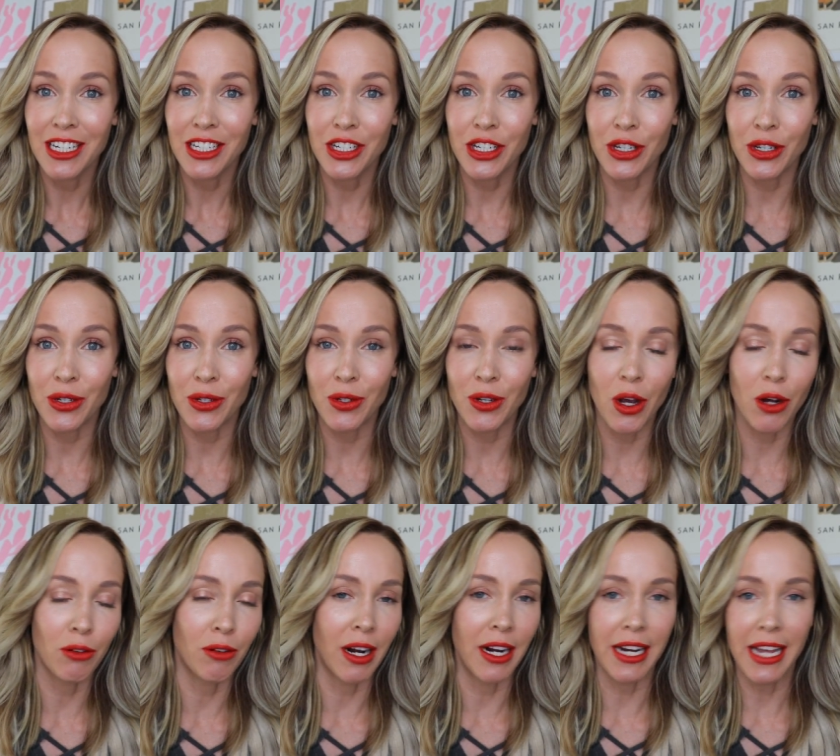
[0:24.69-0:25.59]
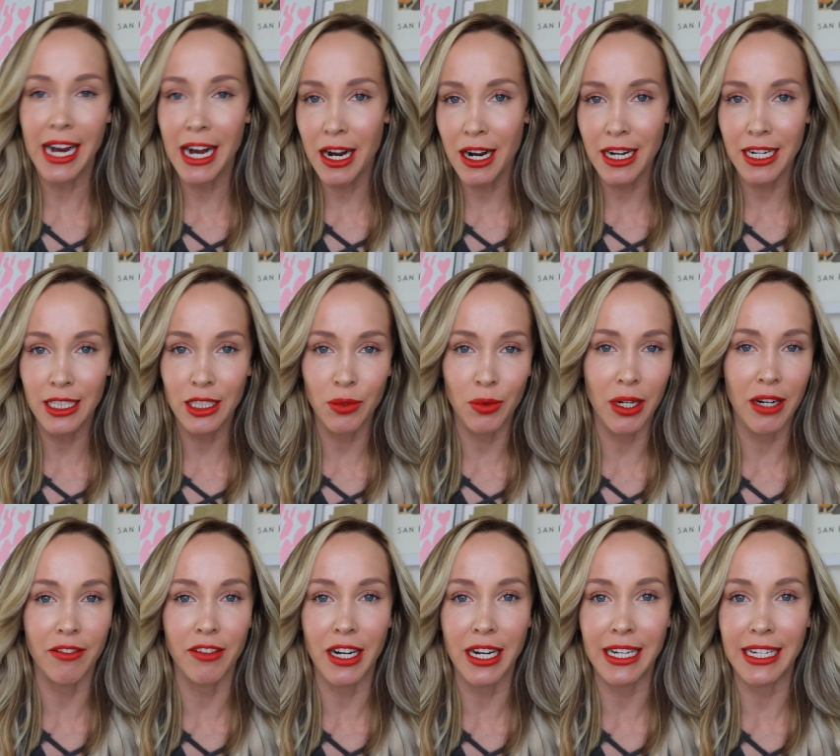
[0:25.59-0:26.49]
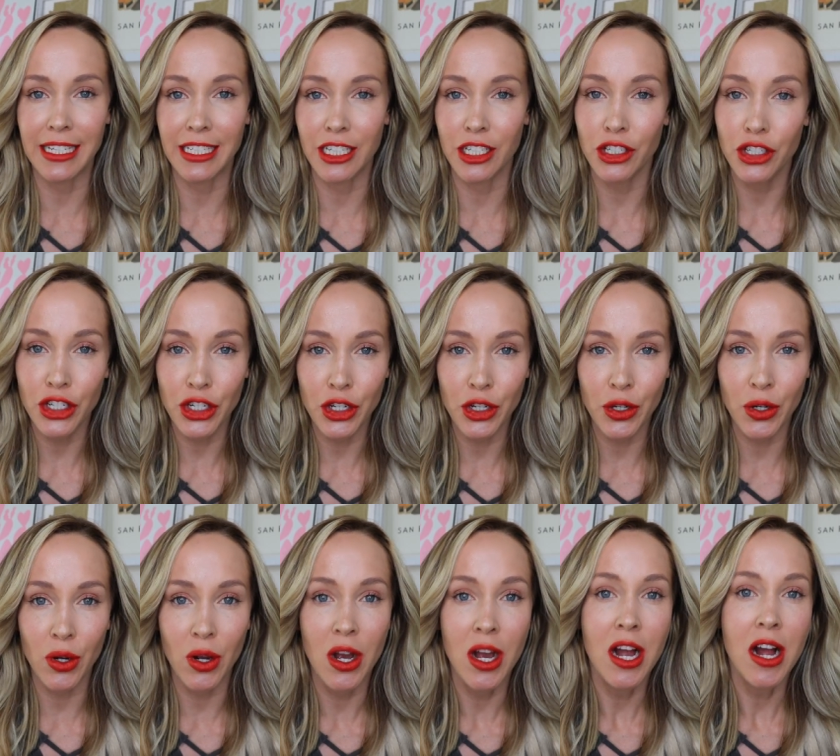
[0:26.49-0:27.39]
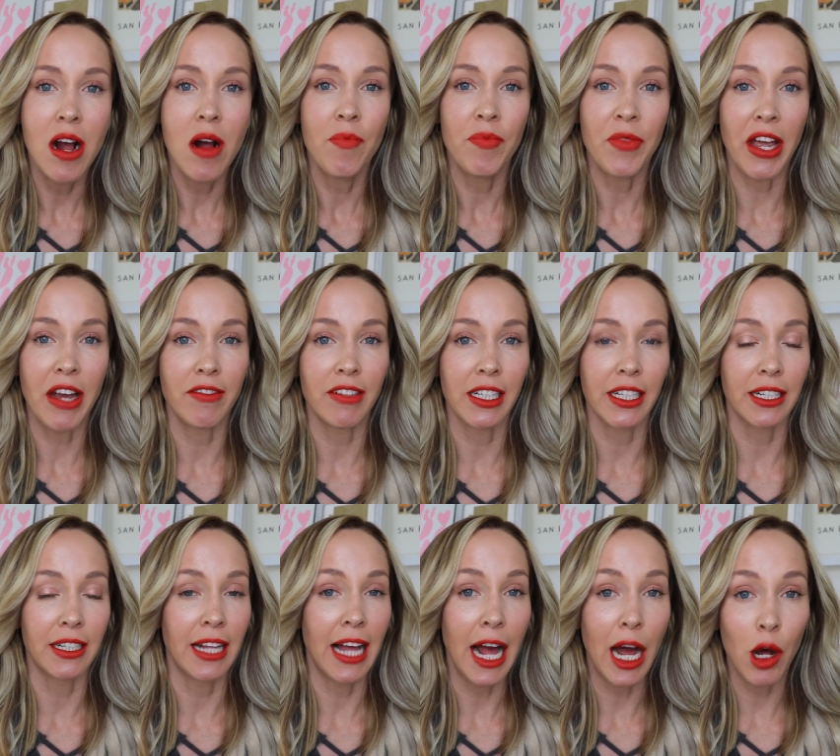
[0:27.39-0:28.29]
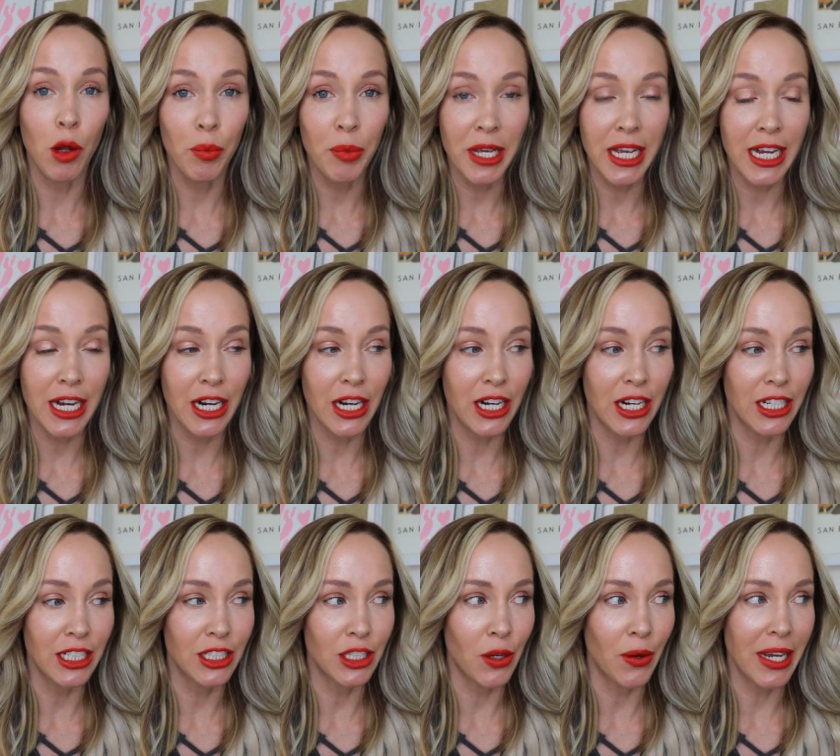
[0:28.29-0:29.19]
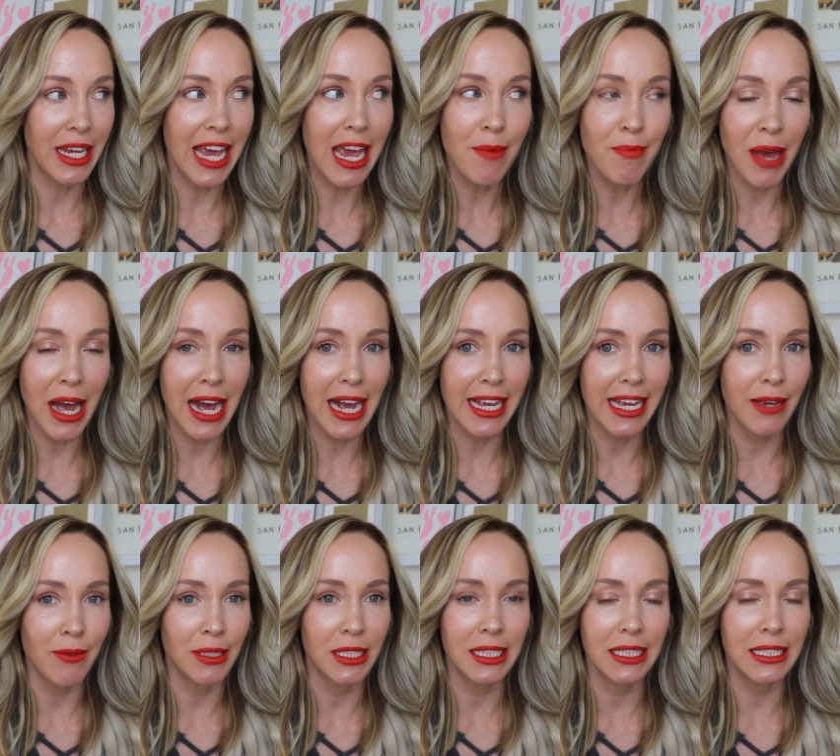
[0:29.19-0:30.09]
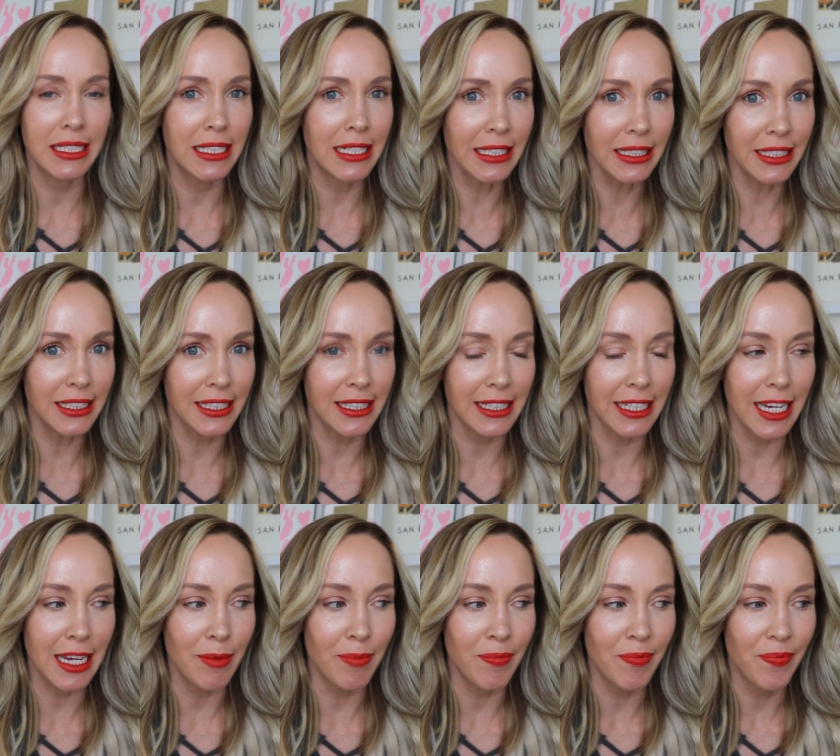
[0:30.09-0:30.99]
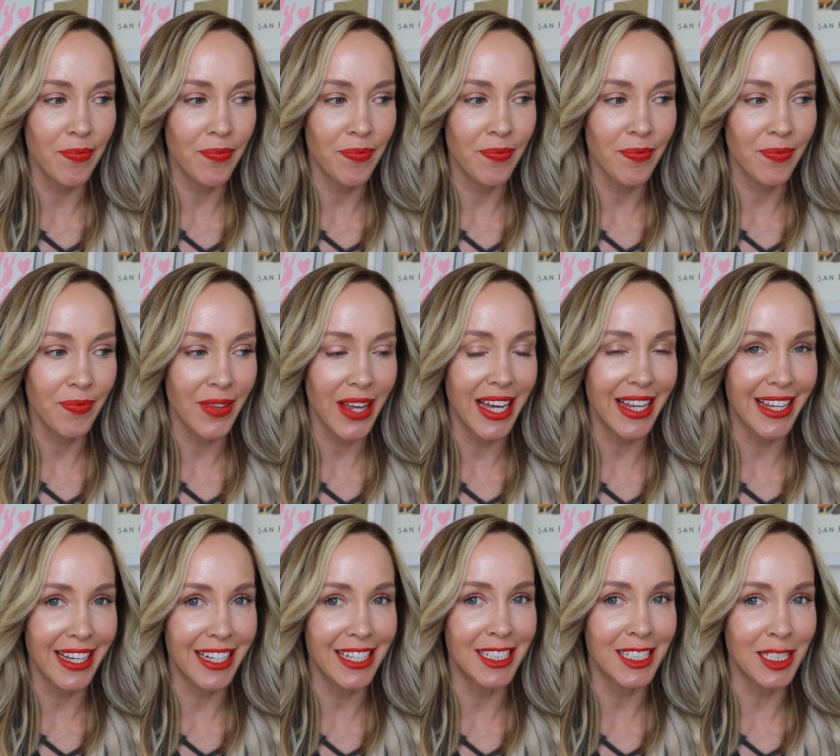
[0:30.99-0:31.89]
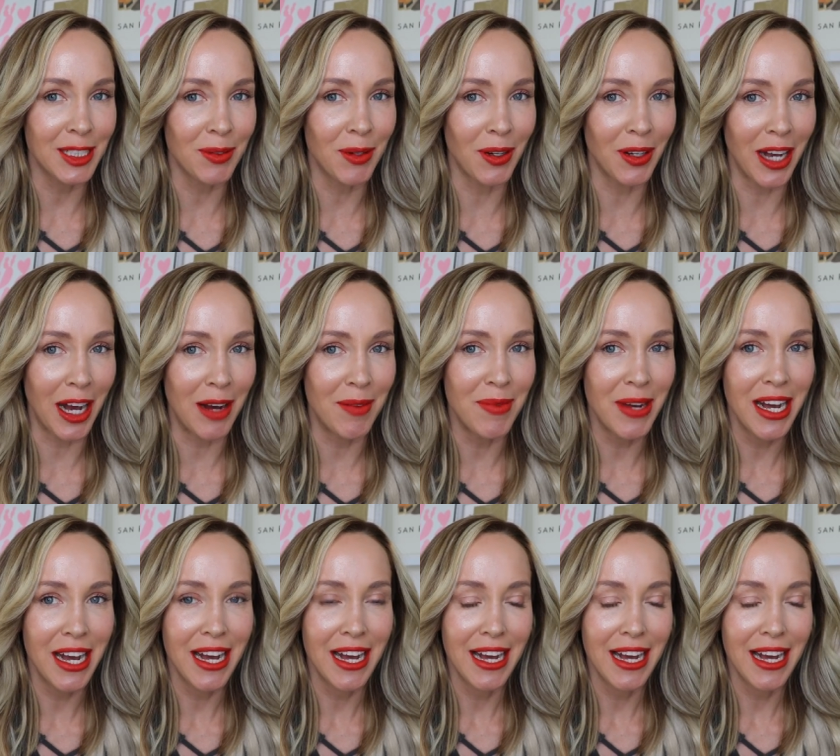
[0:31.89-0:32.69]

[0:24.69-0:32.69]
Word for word: to go run errands, whatever I need to do. I have a little help here. So I came back, he was still asleep. I think he just woke up.